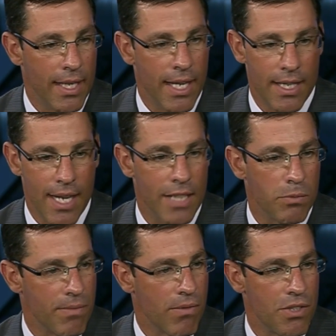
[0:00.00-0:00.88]
again guys
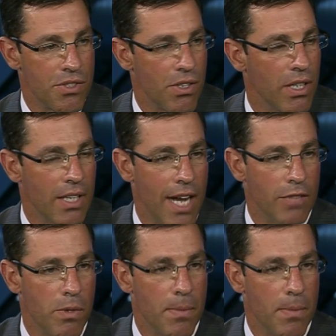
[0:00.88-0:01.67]
we've redshirted and guys we've